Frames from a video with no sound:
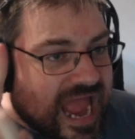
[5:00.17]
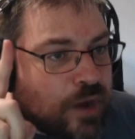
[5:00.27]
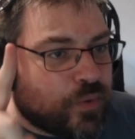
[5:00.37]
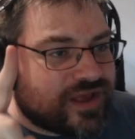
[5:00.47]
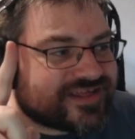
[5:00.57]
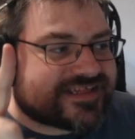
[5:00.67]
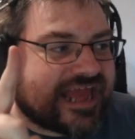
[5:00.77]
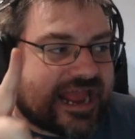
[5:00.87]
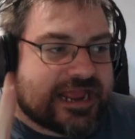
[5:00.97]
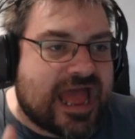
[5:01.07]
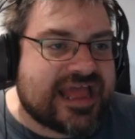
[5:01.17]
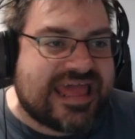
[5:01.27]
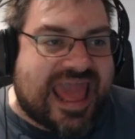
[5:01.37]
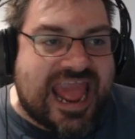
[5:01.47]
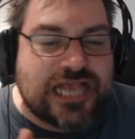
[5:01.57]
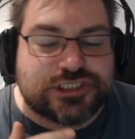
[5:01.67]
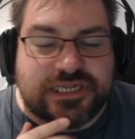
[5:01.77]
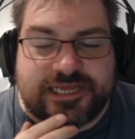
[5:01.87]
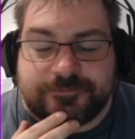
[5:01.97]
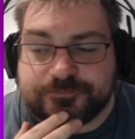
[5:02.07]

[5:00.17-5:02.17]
will say, occasionally,